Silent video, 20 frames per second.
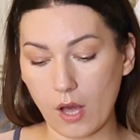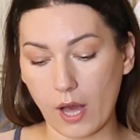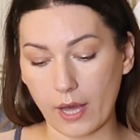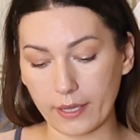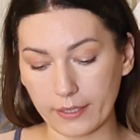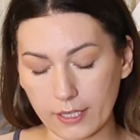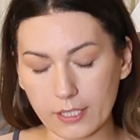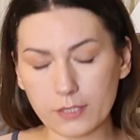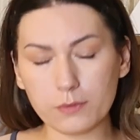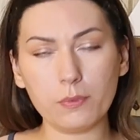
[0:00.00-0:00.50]

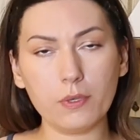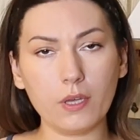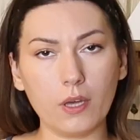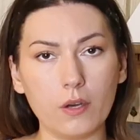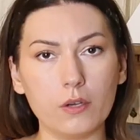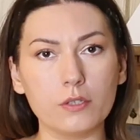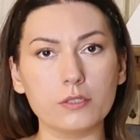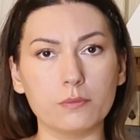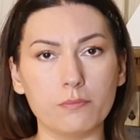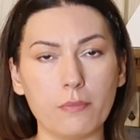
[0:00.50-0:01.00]
I guess
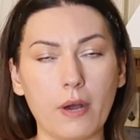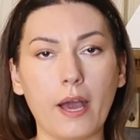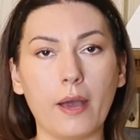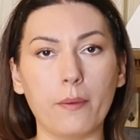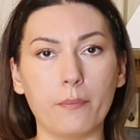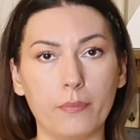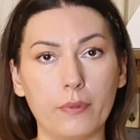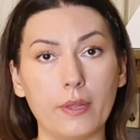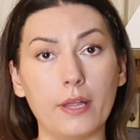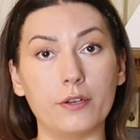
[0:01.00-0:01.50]
because my
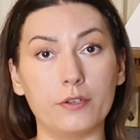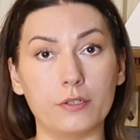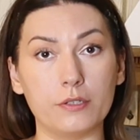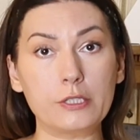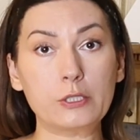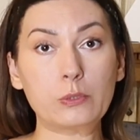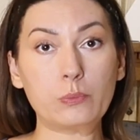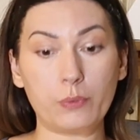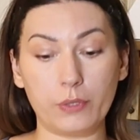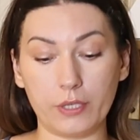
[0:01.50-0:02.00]
blender
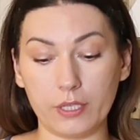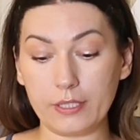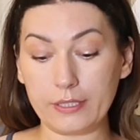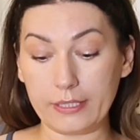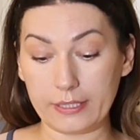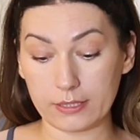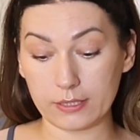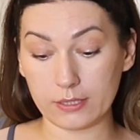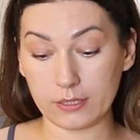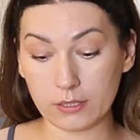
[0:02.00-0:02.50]
is pretty
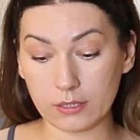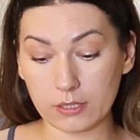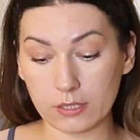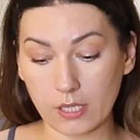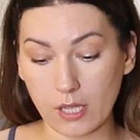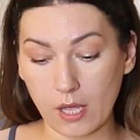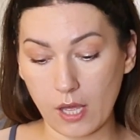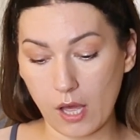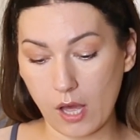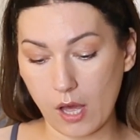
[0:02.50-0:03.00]
decent,
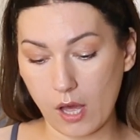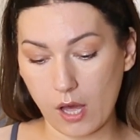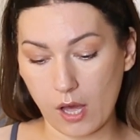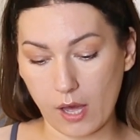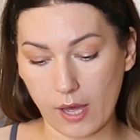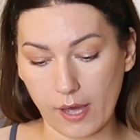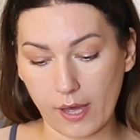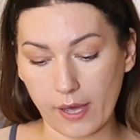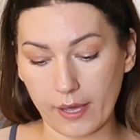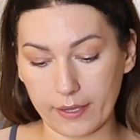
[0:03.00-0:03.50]

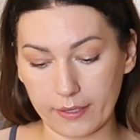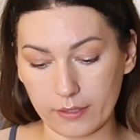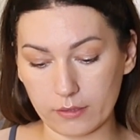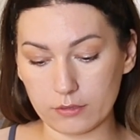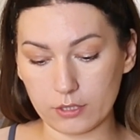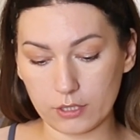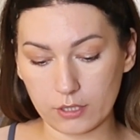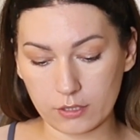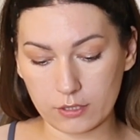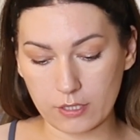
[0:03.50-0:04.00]
I
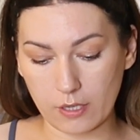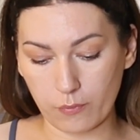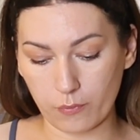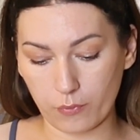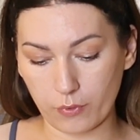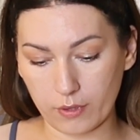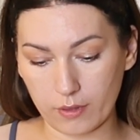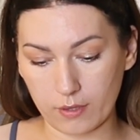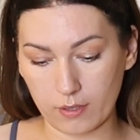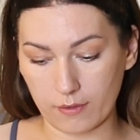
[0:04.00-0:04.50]
did end
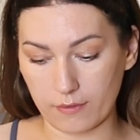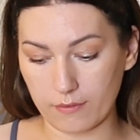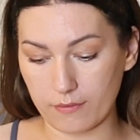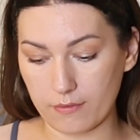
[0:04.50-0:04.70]
up with a